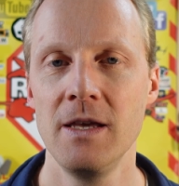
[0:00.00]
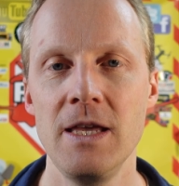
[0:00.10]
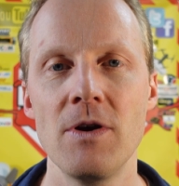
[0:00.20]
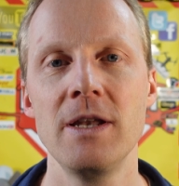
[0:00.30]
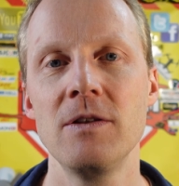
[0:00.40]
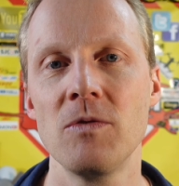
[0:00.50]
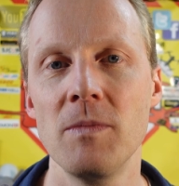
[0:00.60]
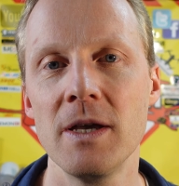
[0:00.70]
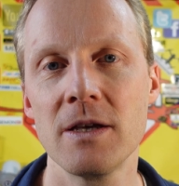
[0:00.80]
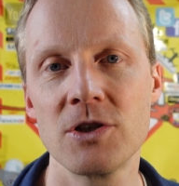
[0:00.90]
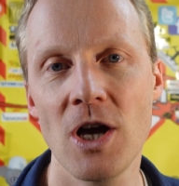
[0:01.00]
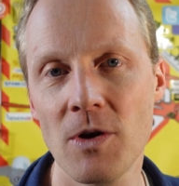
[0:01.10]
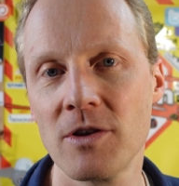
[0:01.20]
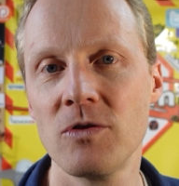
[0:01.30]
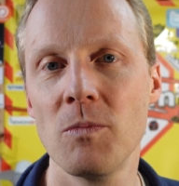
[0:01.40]
Here I need to make a shout
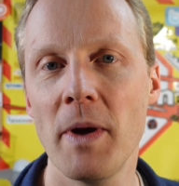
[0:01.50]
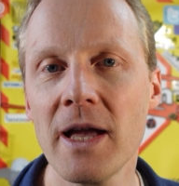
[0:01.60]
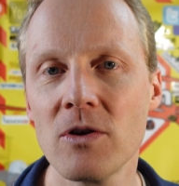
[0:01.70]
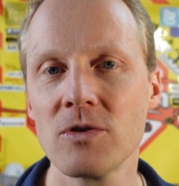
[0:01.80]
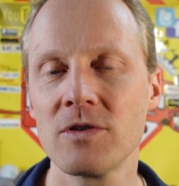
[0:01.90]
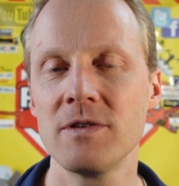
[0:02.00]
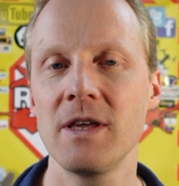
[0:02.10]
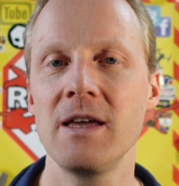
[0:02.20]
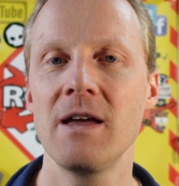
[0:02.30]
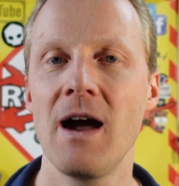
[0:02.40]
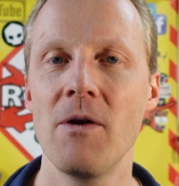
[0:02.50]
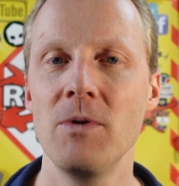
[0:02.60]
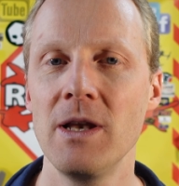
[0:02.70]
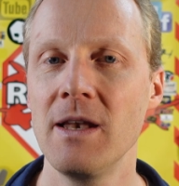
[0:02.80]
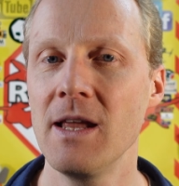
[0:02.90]
out to Banggood. They are
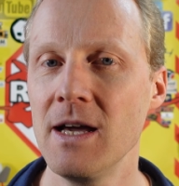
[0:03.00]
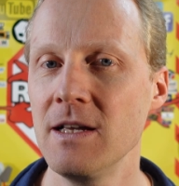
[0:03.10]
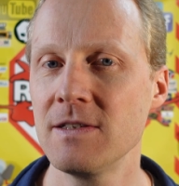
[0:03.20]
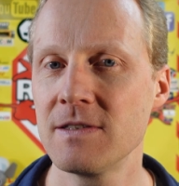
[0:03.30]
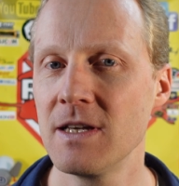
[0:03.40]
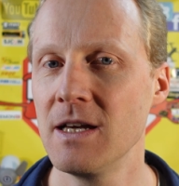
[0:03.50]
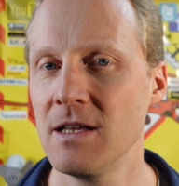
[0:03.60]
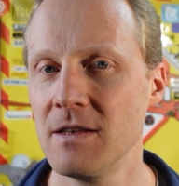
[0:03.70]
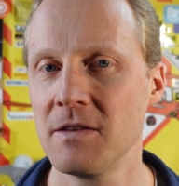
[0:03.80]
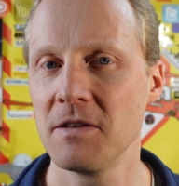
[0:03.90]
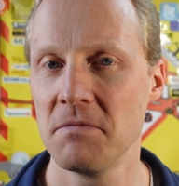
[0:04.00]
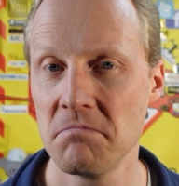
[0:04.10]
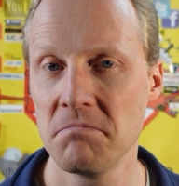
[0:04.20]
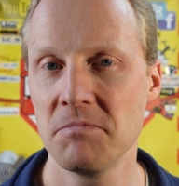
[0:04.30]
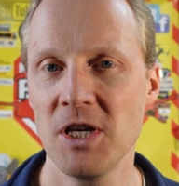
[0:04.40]
really nice and
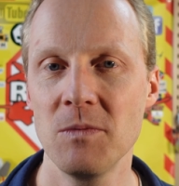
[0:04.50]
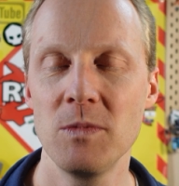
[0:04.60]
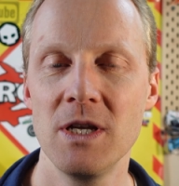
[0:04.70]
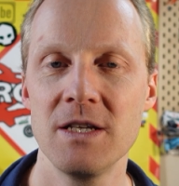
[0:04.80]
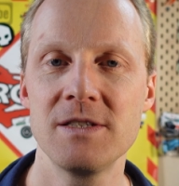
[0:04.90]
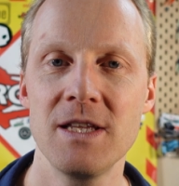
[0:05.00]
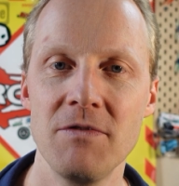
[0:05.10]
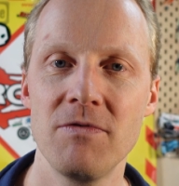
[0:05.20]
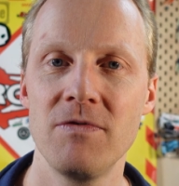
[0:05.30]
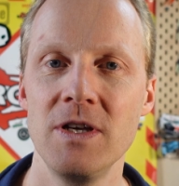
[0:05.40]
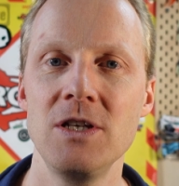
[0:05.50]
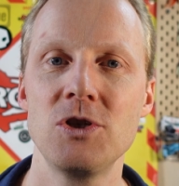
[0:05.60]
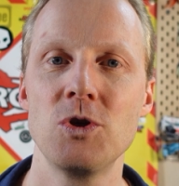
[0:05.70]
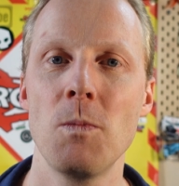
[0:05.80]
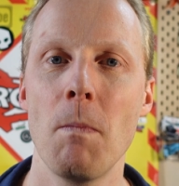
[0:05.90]
send me nice stuff
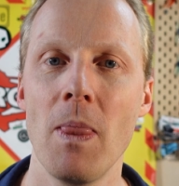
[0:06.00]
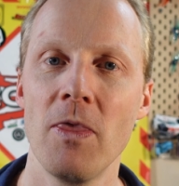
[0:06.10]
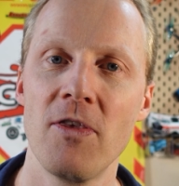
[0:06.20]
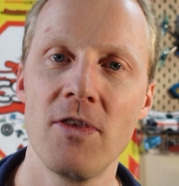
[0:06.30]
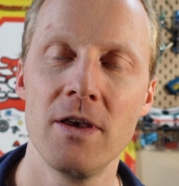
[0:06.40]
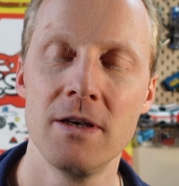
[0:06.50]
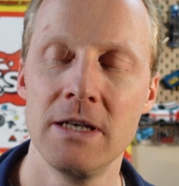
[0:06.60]
each month,